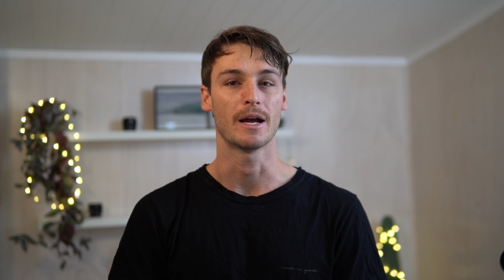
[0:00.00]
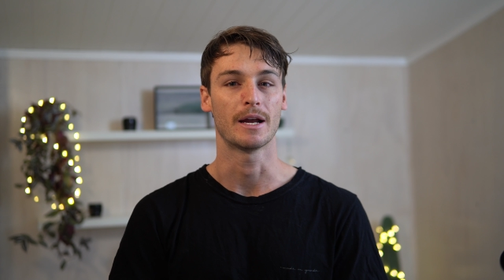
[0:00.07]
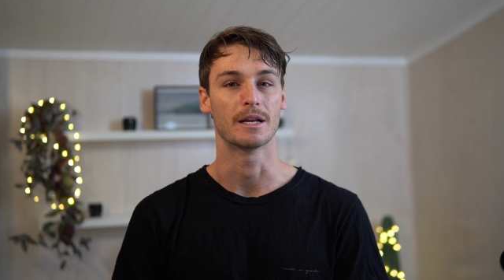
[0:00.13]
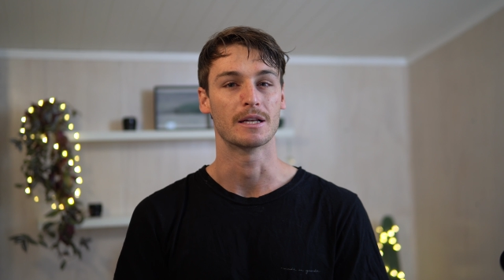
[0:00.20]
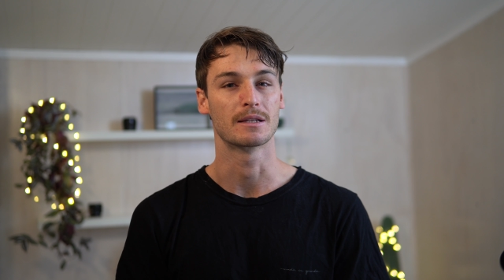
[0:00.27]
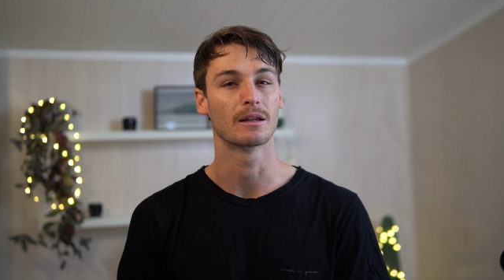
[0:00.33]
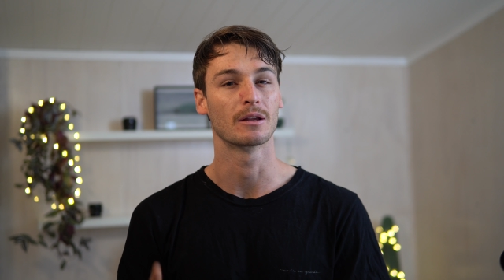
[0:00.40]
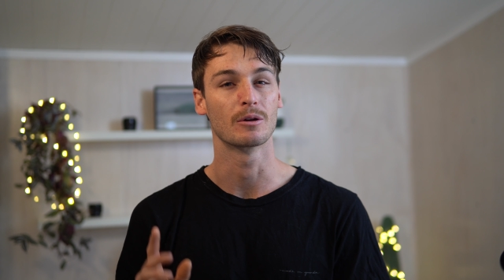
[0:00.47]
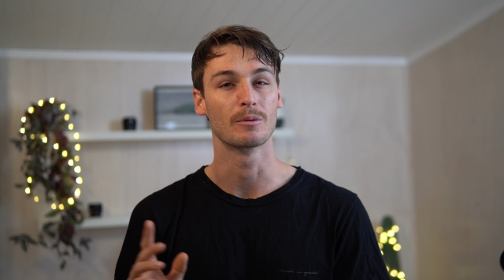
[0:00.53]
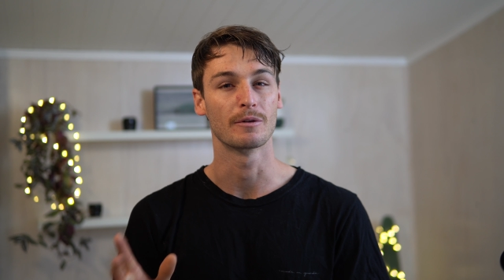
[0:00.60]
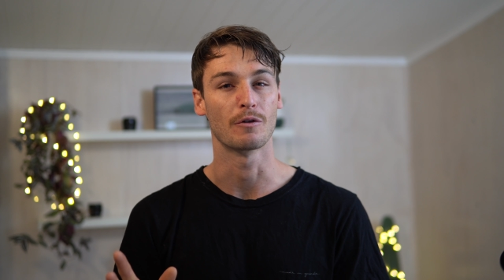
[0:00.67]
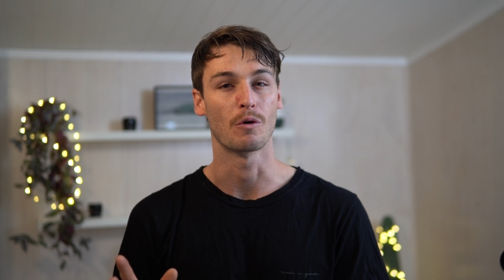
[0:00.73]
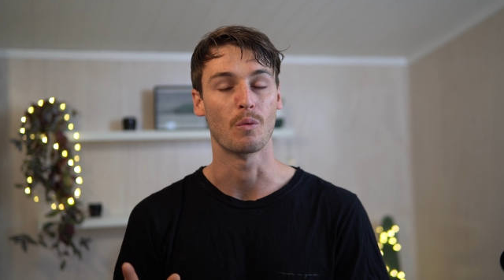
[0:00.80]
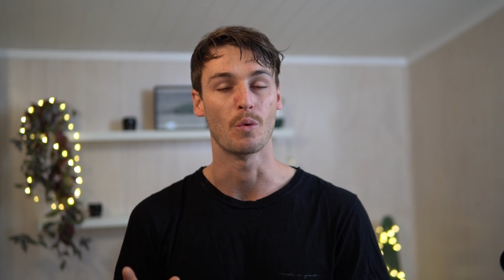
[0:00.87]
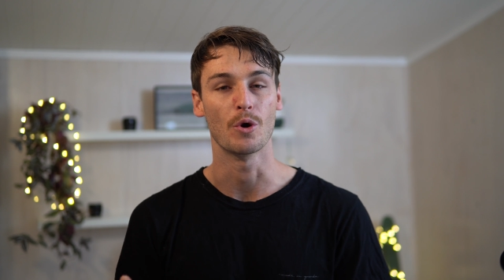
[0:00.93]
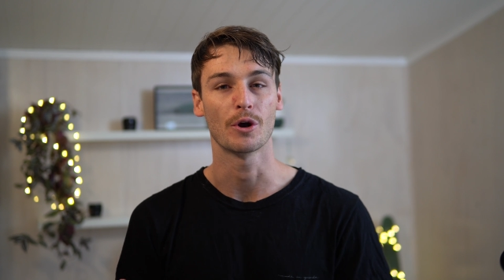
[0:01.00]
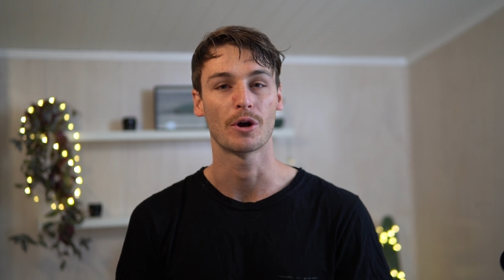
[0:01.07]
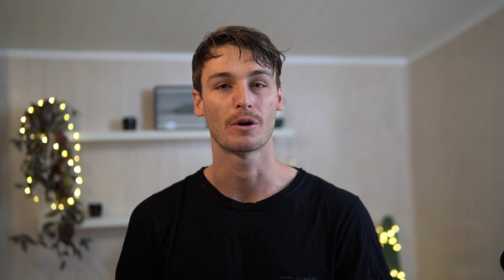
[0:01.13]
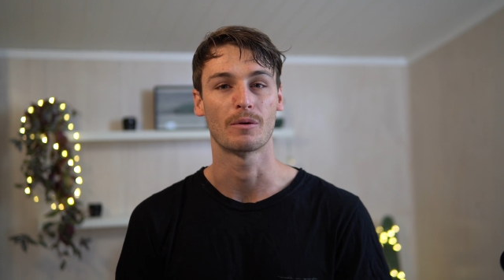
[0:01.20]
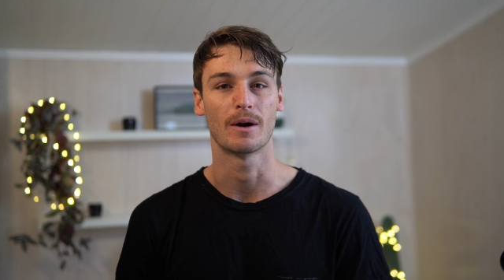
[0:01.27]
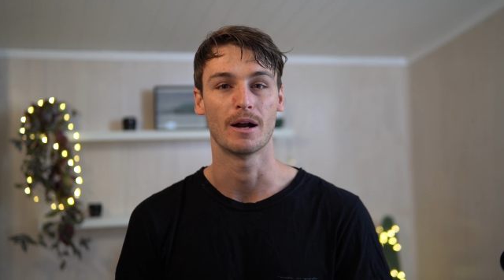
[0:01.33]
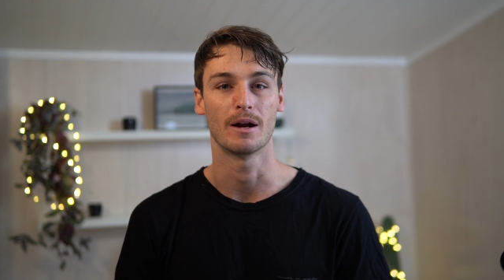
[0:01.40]
and it's a little bit of a
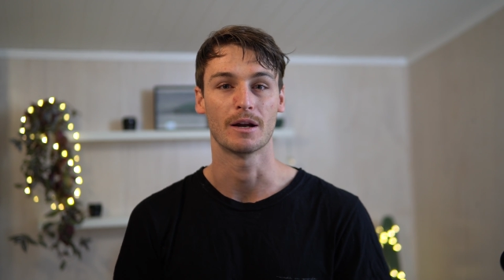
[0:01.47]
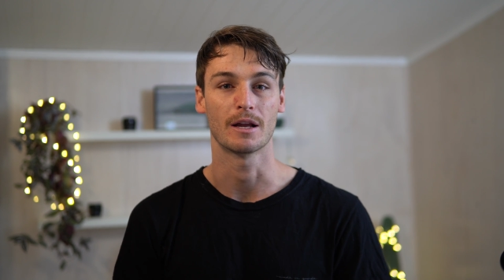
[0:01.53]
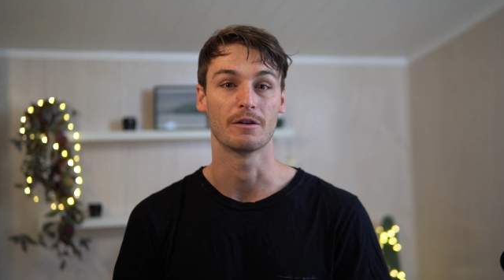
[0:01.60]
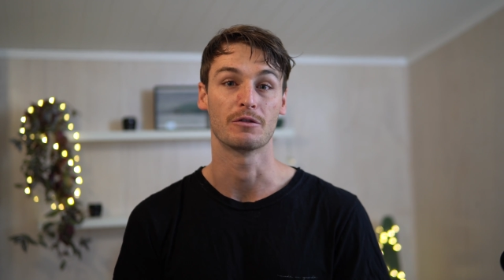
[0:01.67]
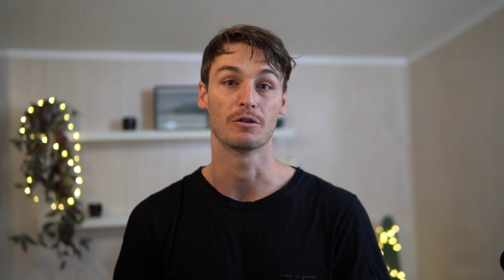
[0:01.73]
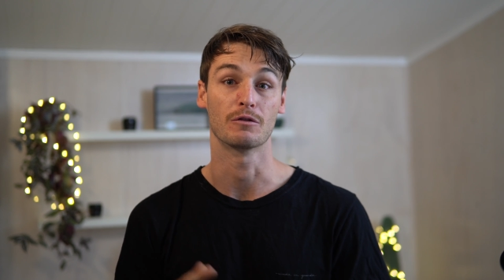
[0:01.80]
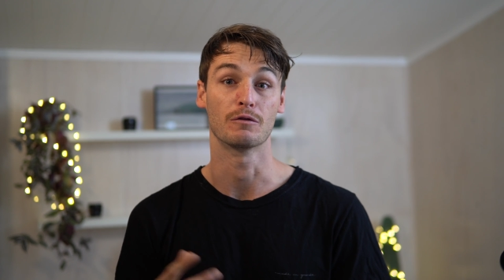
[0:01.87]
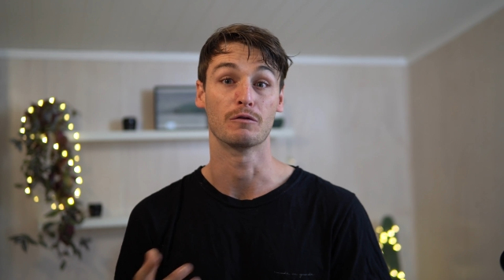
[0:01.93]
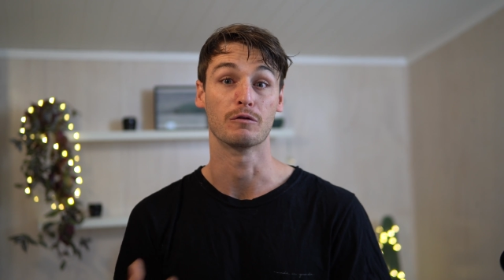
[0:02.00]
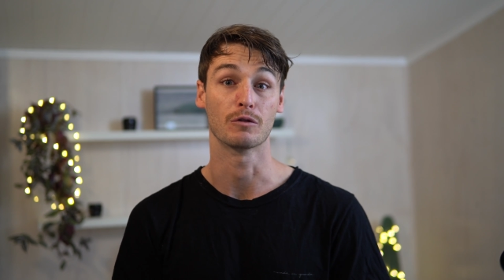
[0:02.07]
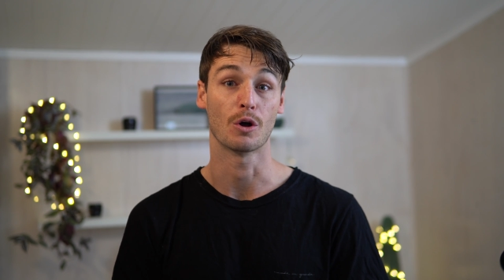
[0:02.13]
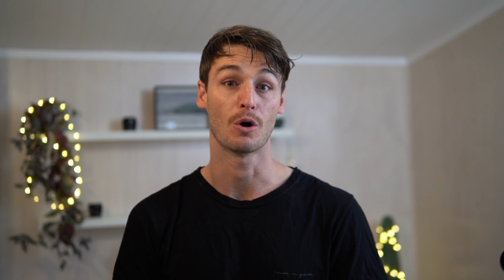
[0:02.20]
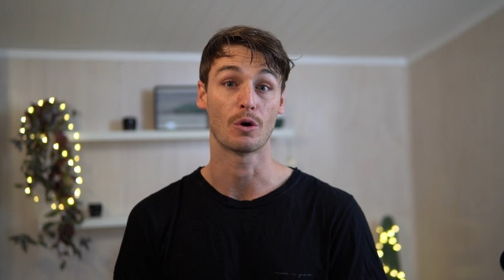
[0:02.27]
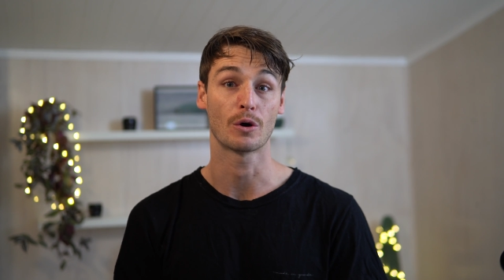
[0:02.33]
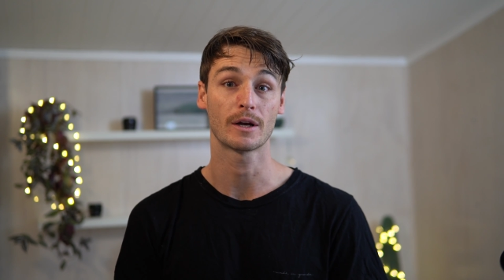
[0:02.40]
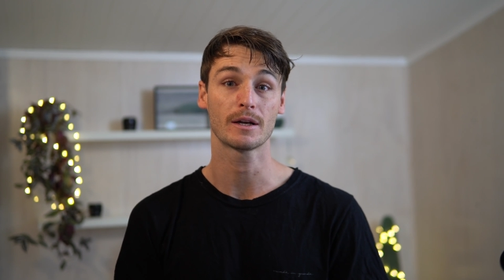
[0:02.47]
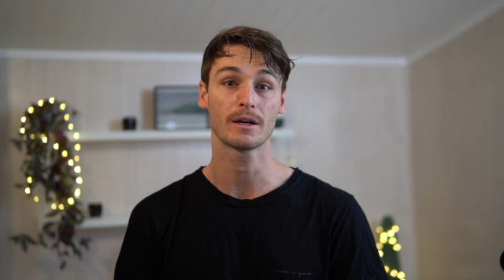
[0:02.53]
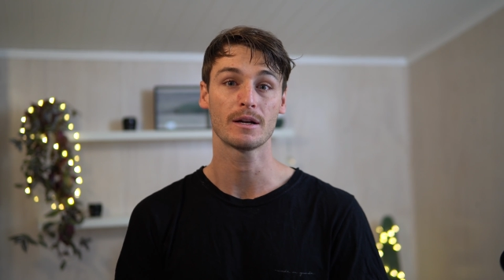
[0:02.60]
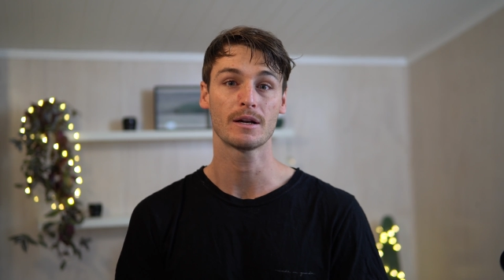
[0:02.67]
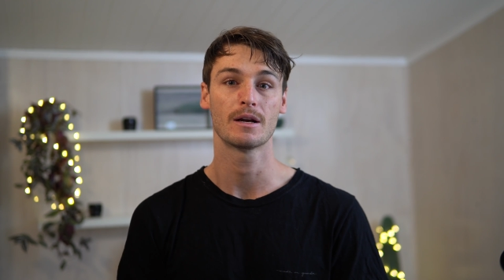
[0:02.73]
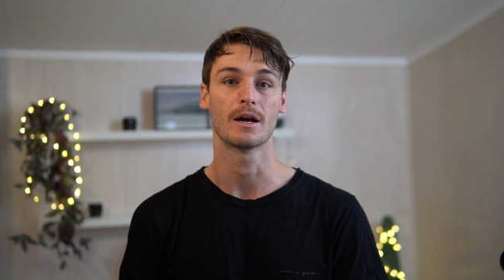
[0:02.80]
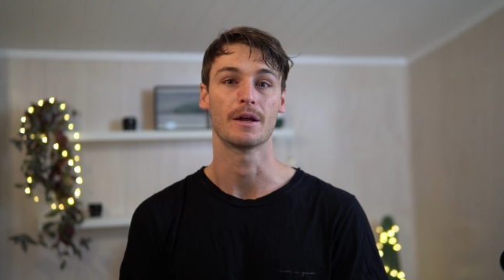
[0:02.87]
workaround if you're vlogging,